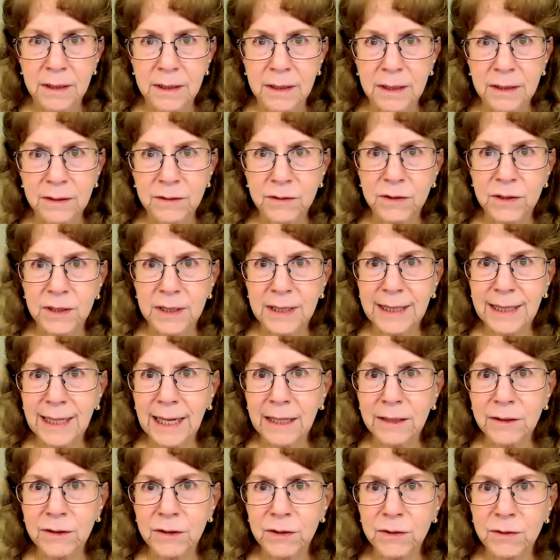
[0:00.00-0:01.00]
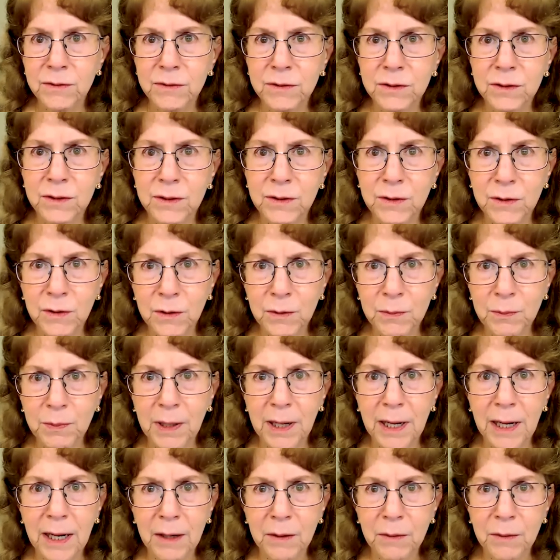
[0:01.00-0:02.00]
It's to get you to your
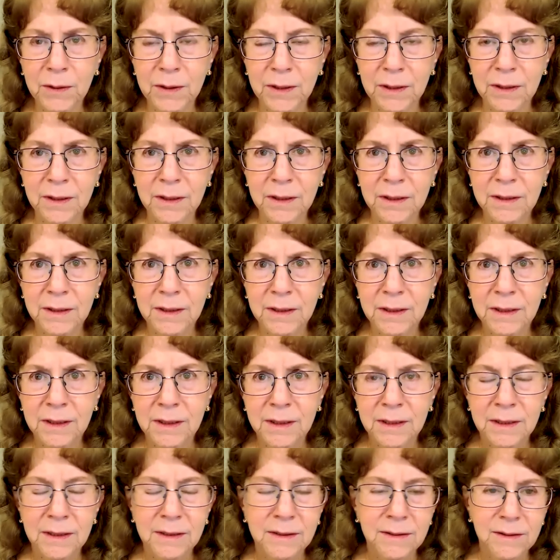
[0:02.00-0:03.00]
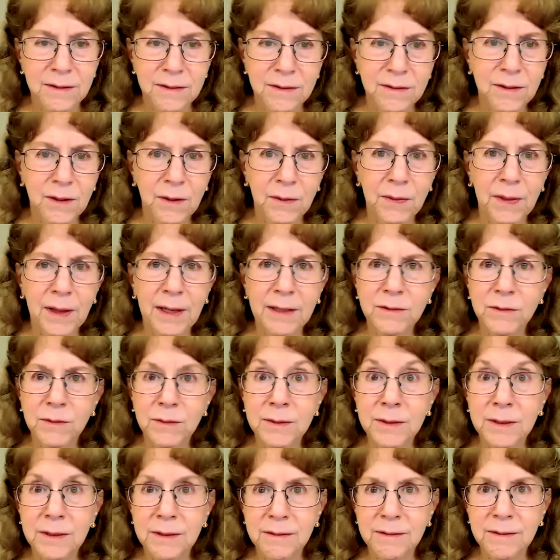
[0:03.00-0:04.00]
power. So that's
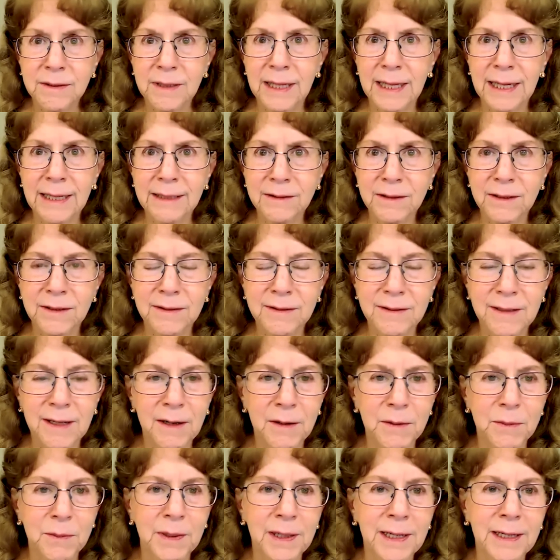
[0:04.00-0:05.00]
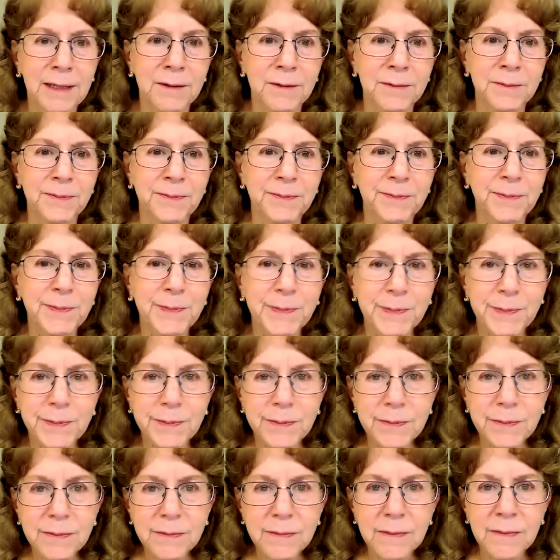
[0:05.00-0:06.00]
what these classes are about.
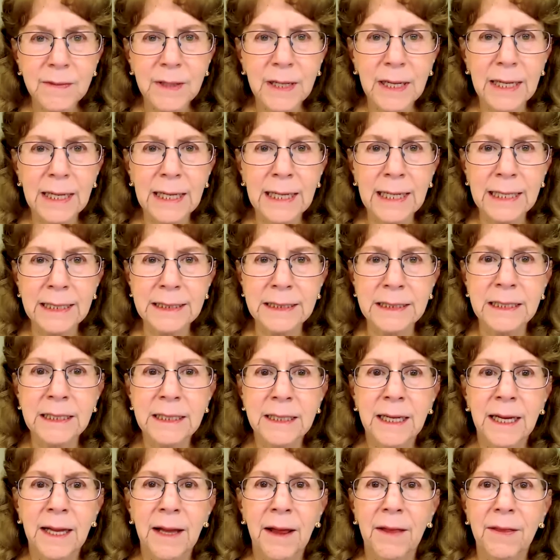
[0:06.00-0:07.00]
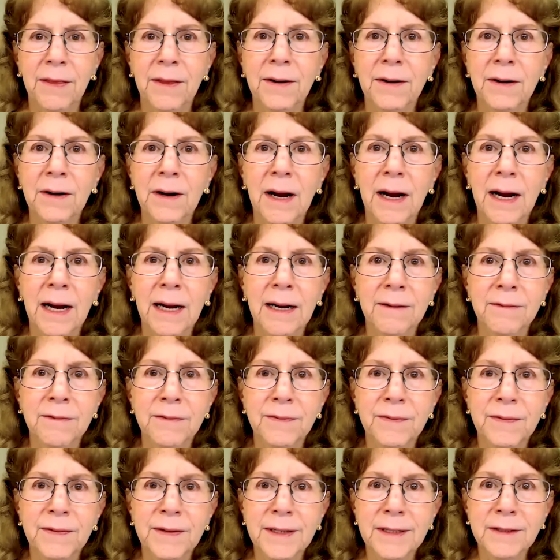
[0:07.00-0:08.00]
And there are
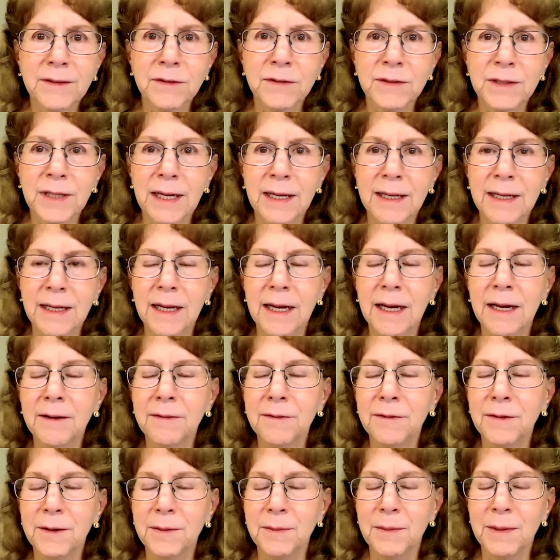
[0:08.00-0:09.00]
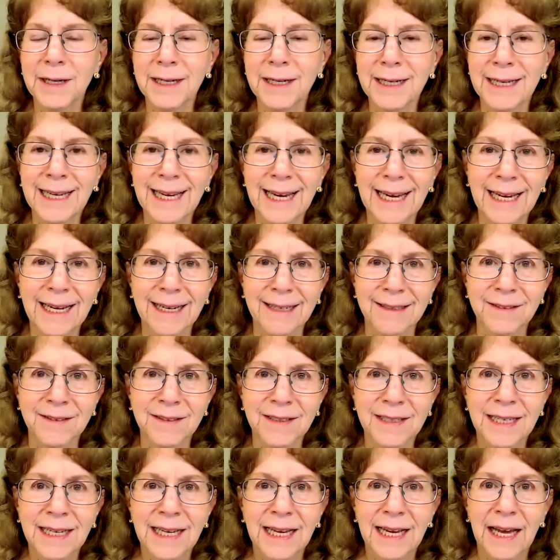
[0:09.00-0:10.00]
fears that everybody has,
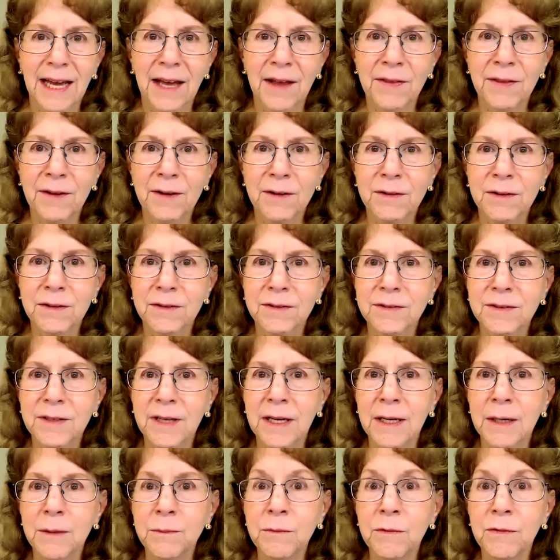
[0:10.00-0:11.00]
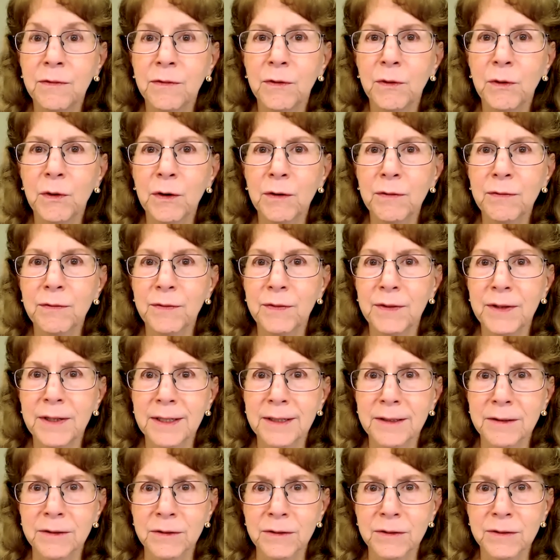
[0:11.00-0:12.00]
and they're the same 4
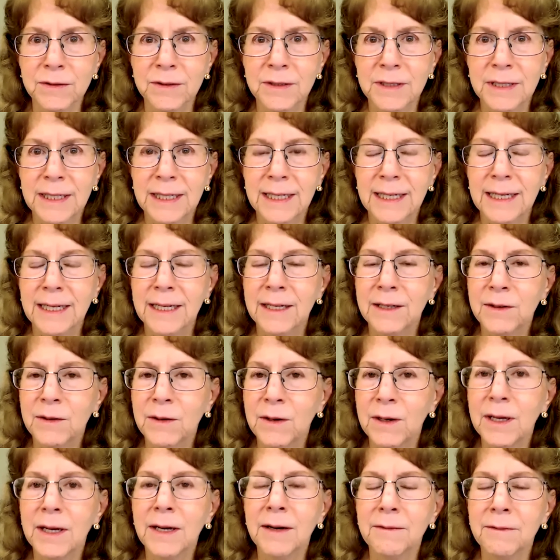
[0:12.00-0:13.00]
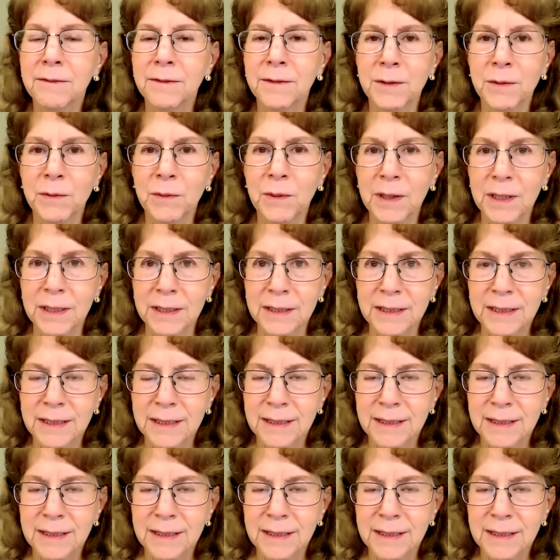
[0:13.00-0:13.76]
fears in everyone.